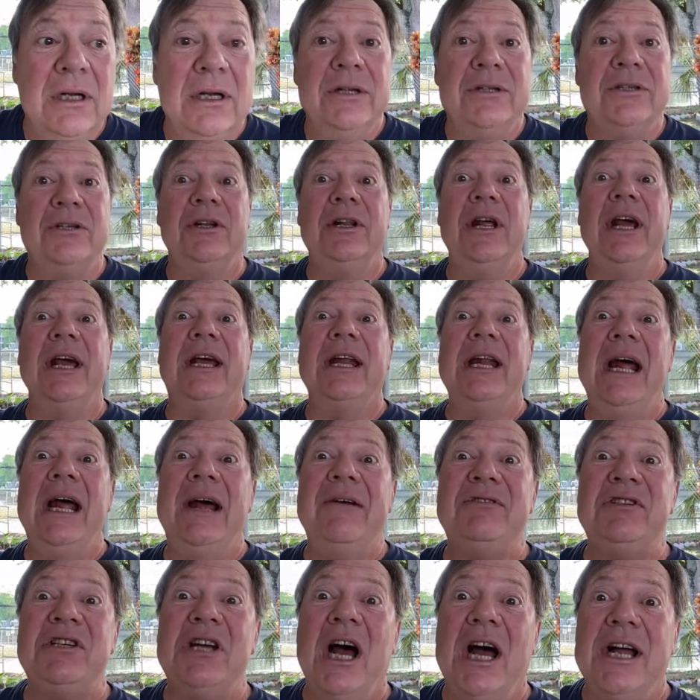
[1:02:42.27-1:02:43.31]
so they can have
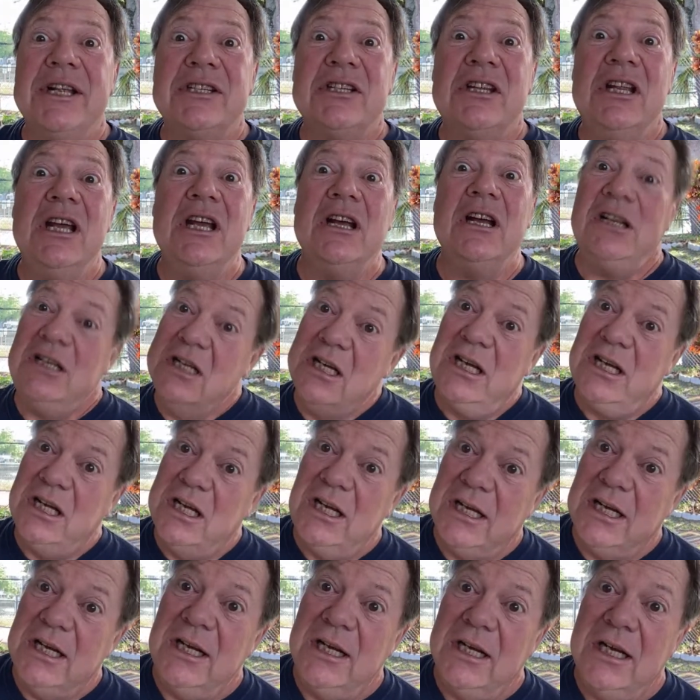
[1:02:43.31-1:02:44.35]
shots
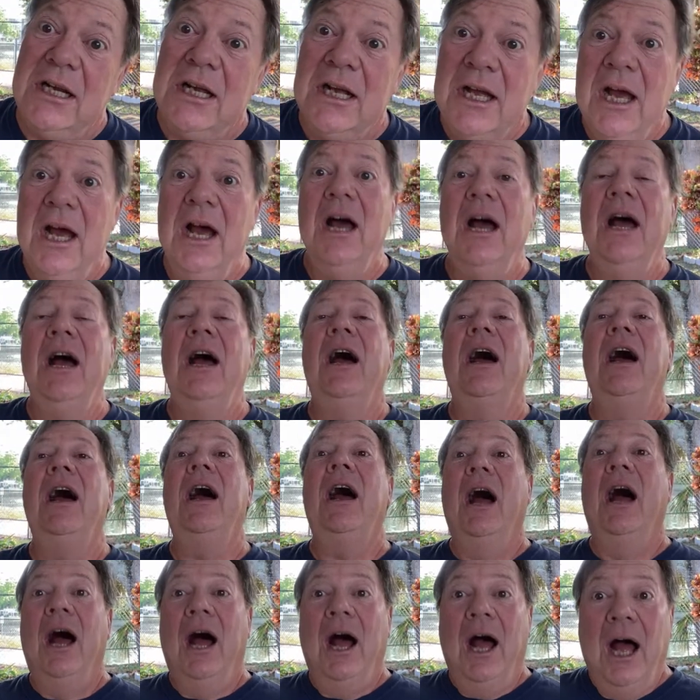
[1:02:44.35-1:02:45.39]
legally.
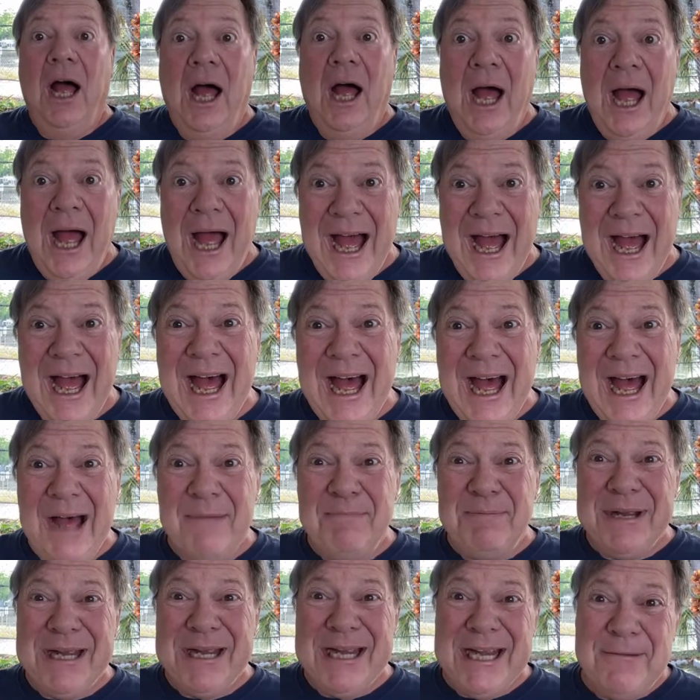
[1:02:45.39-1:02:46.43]

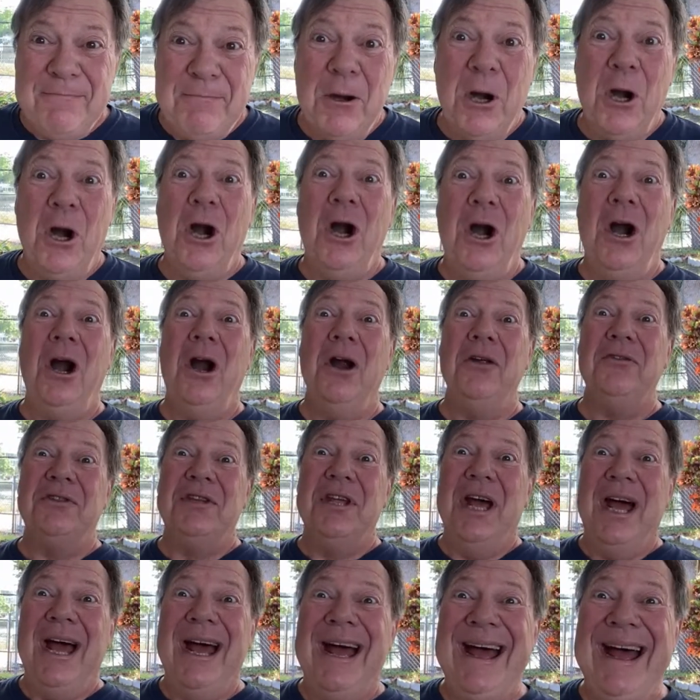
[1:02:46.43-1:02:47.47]
Happy
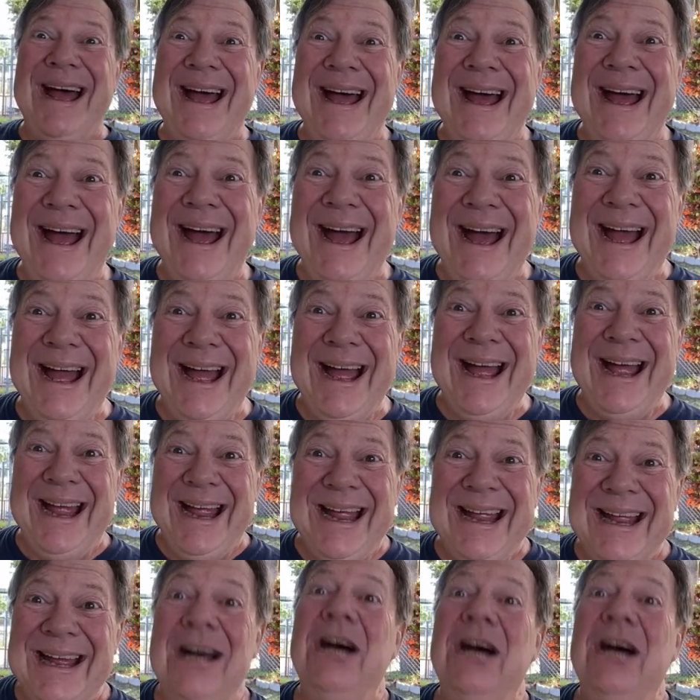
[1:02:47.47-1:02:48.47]
birthday